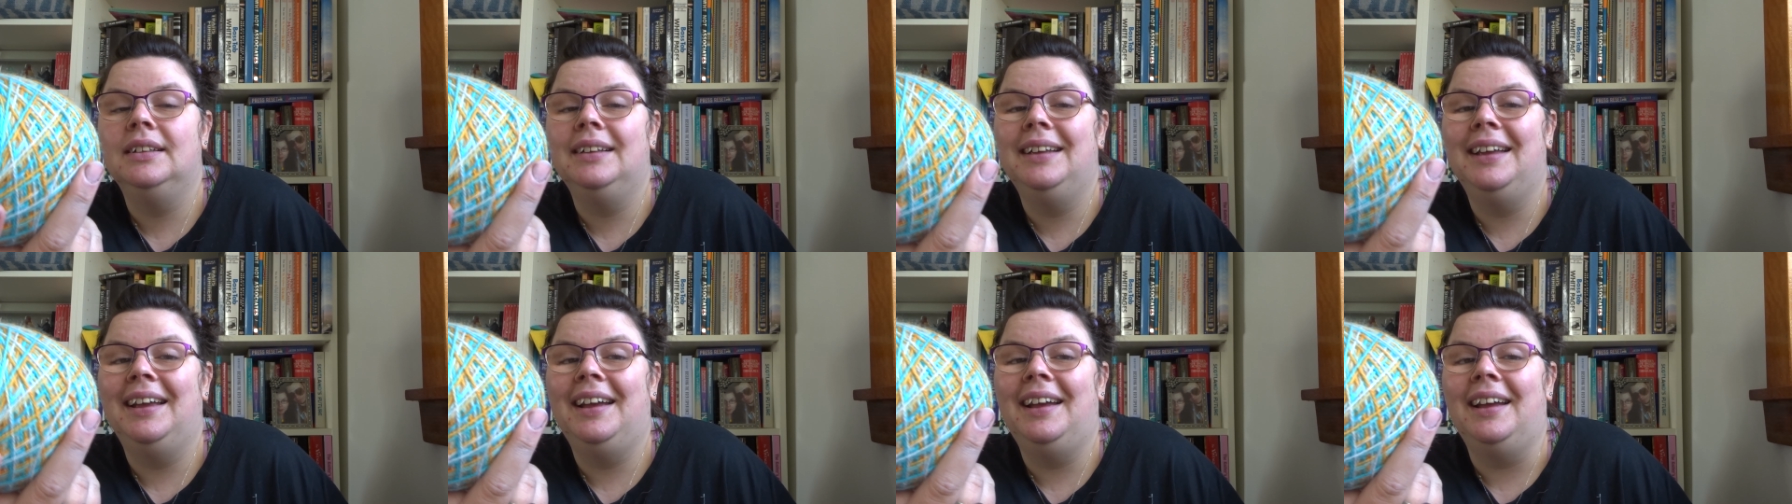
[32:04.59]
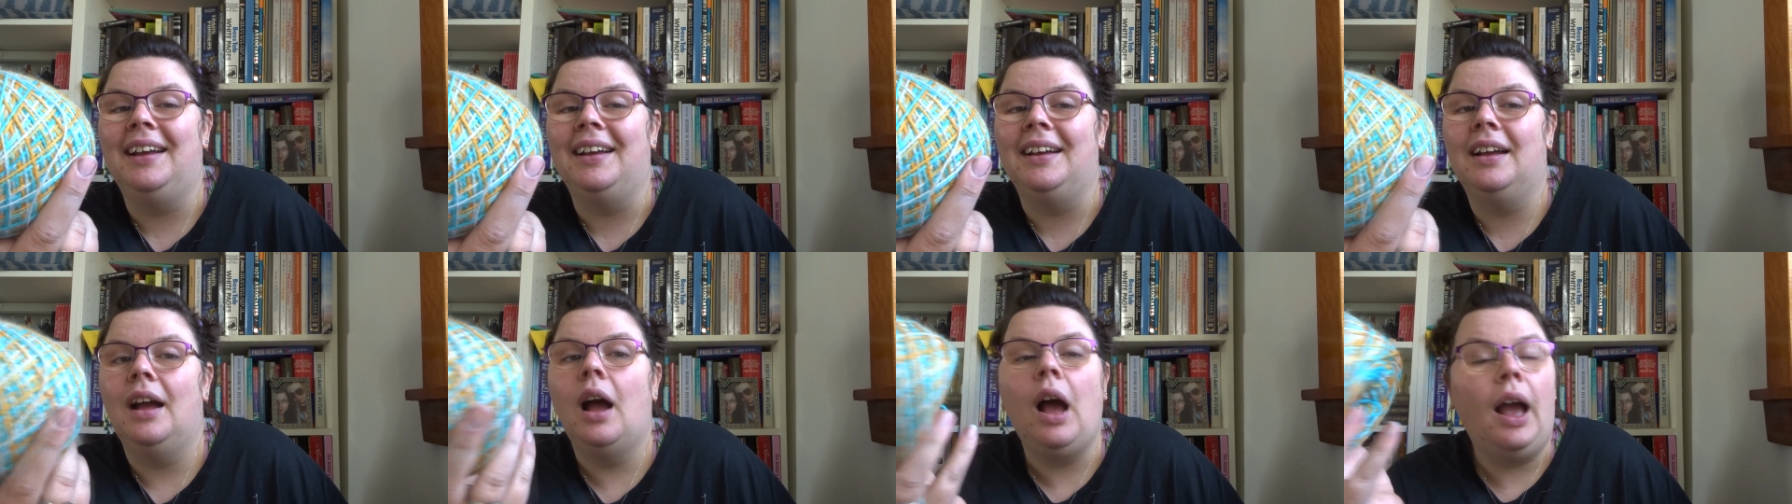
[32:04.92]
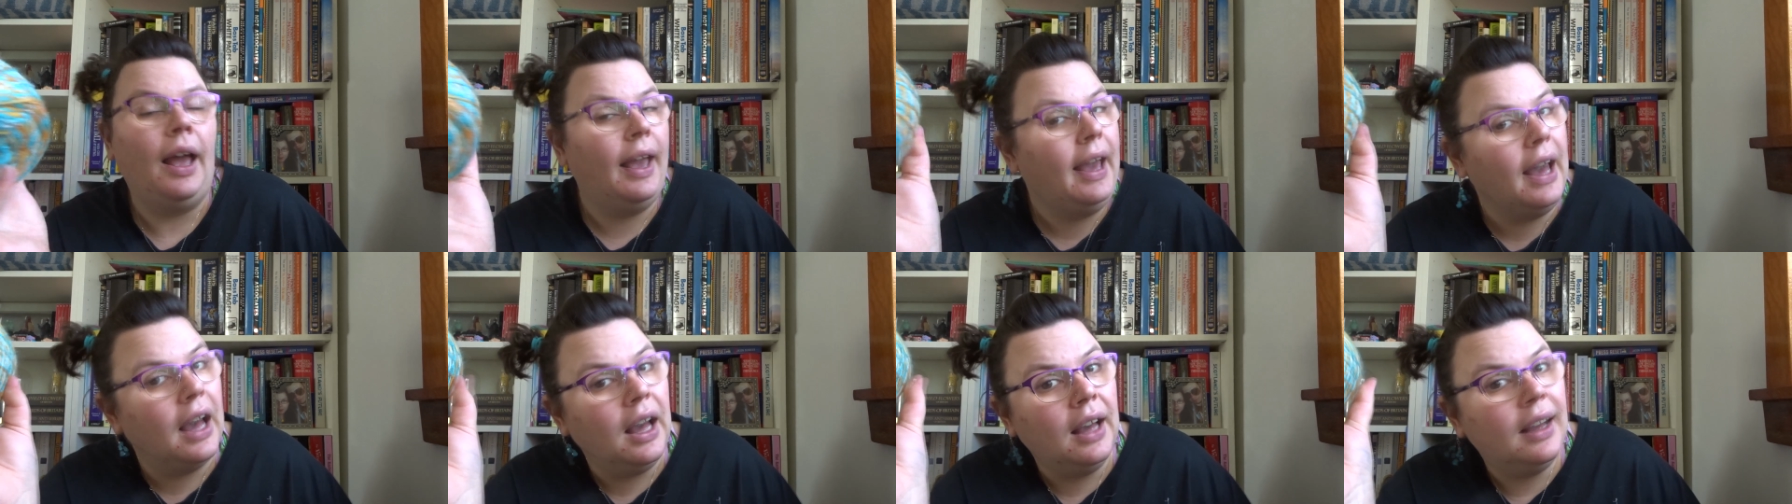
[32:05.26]
yeah, I
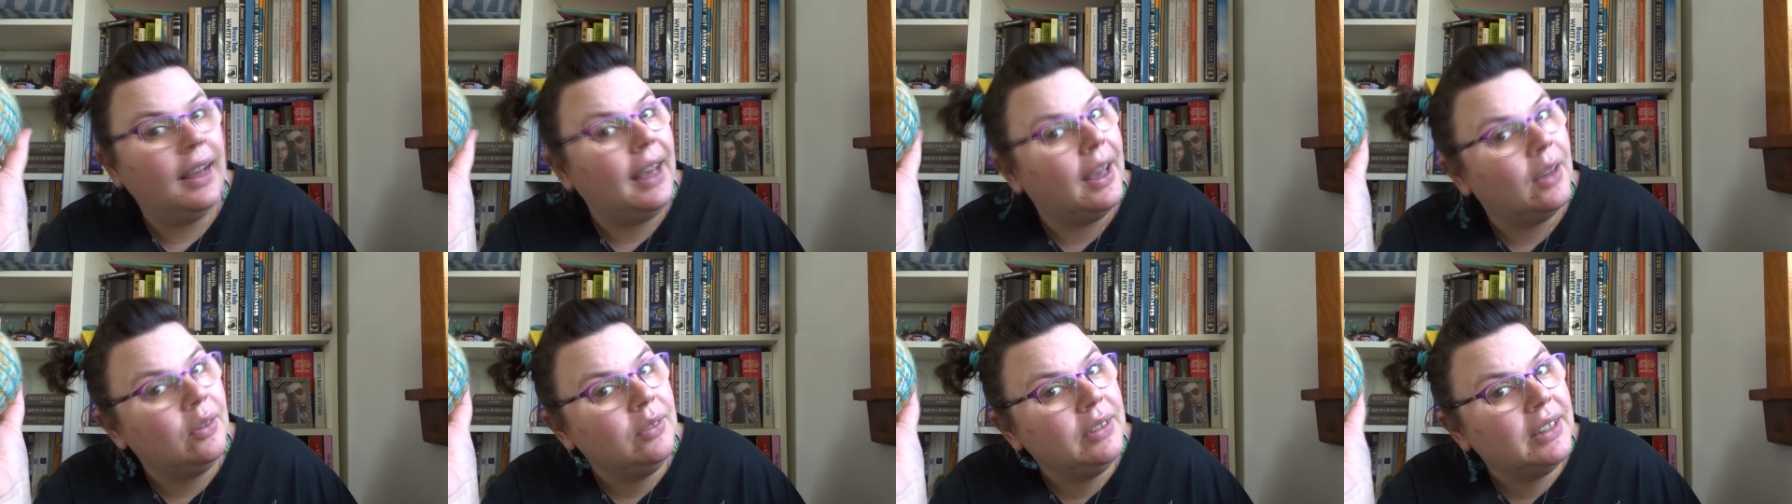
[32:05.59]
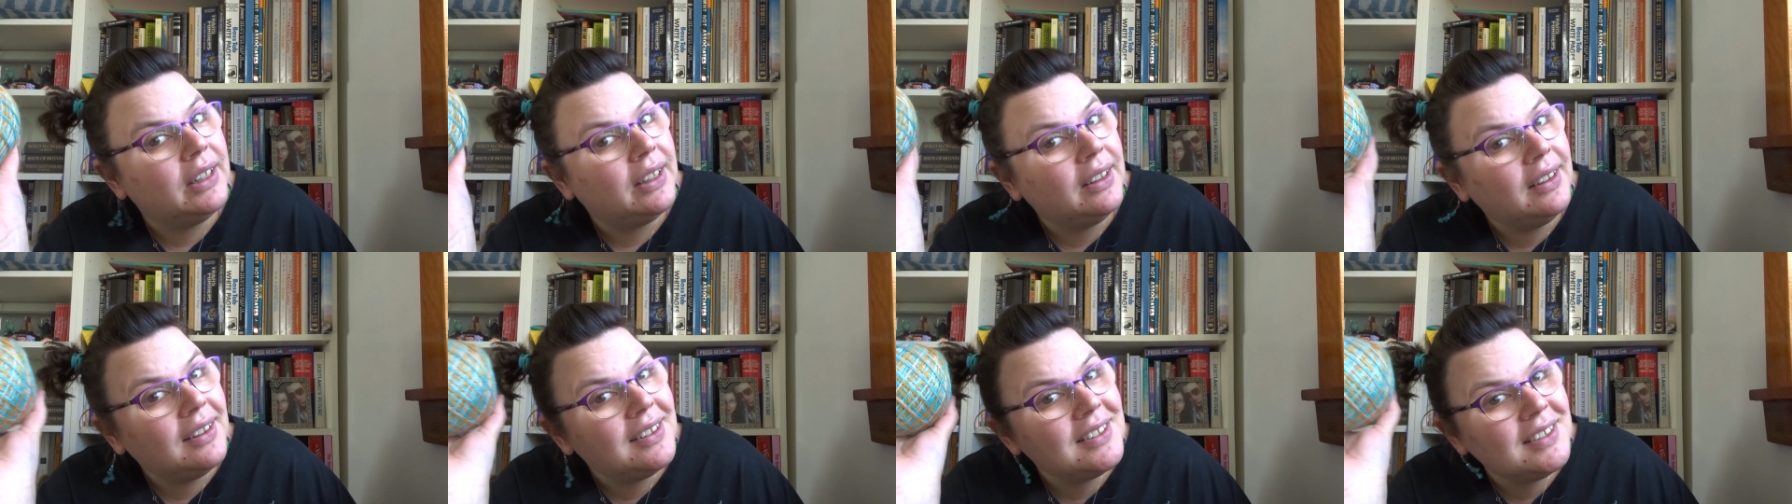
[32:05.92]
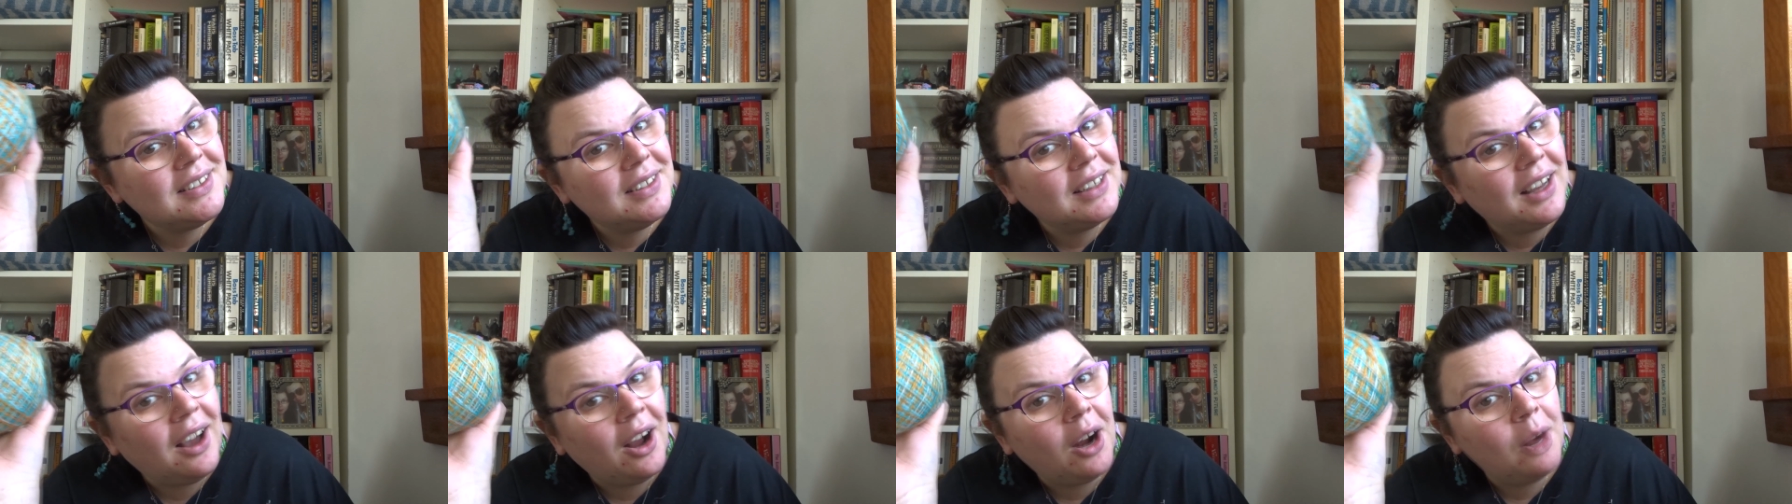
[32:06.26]
can't count it because
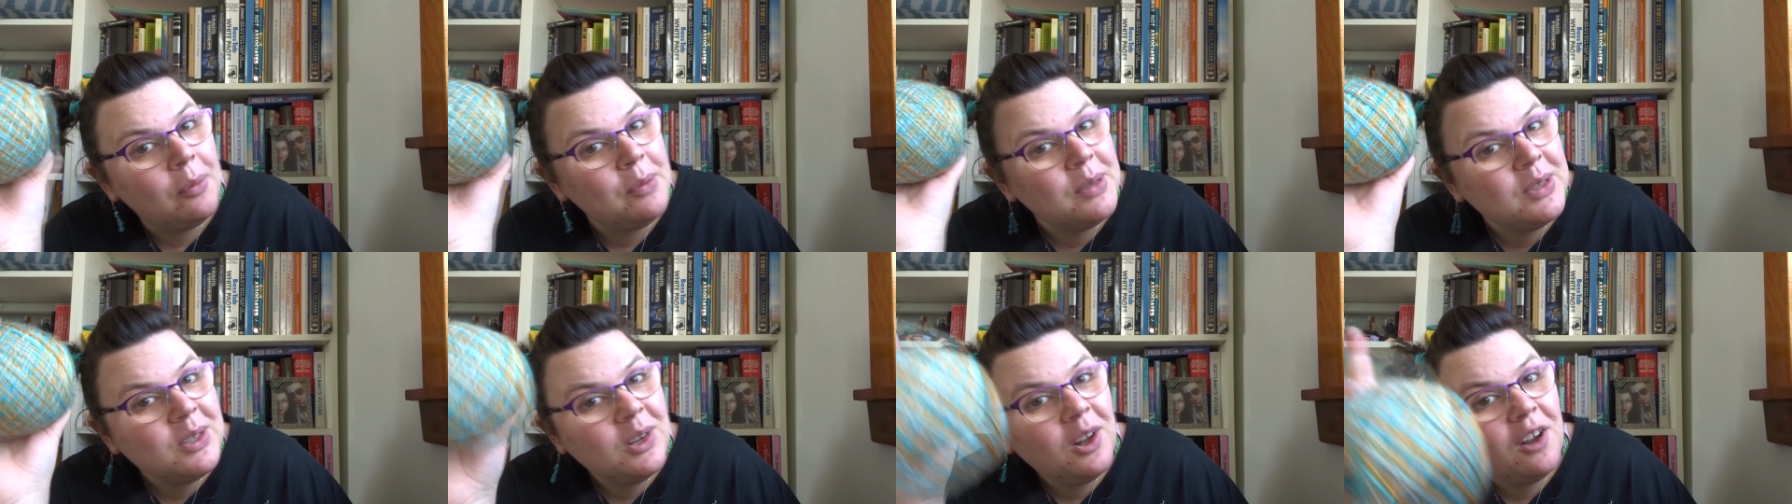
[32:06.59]
the garment's